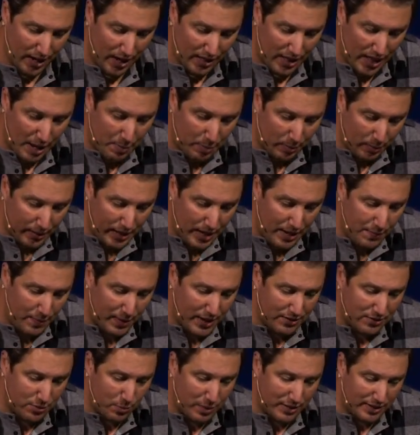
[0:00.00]
They believed
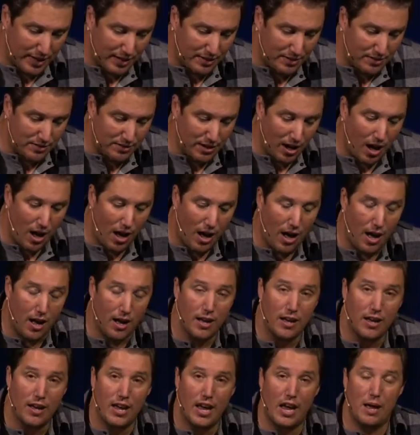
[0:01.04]
because of what they saw,
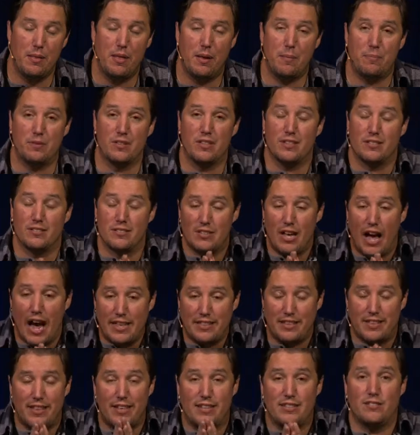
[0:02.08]
and the sign
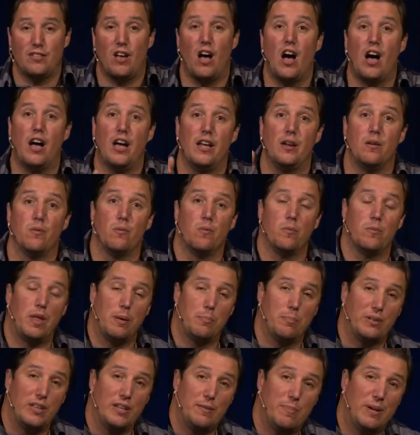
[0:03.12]
that they saw, and they
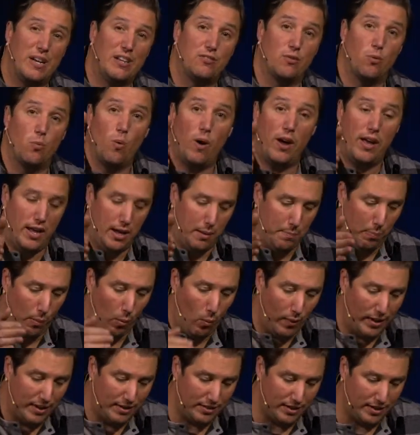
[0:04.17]
believed because of what it
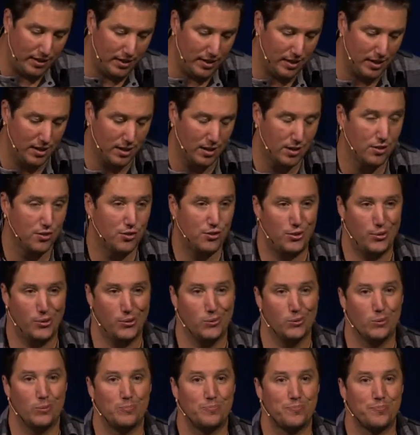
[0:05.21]
pointed to.